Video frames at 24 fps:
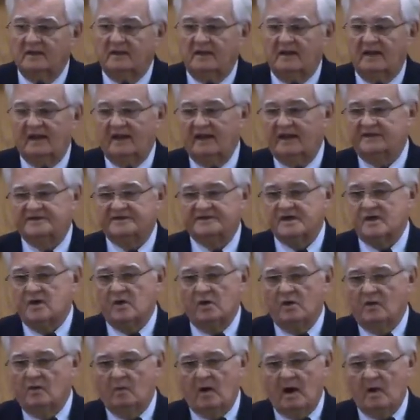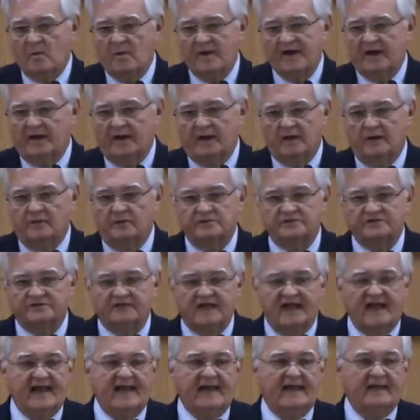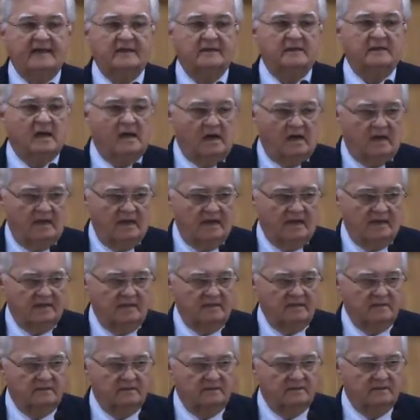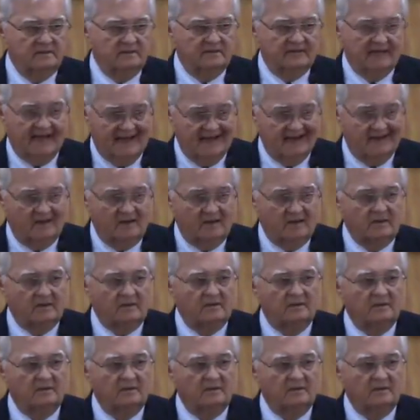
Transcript: And it's the only way we can understand God now.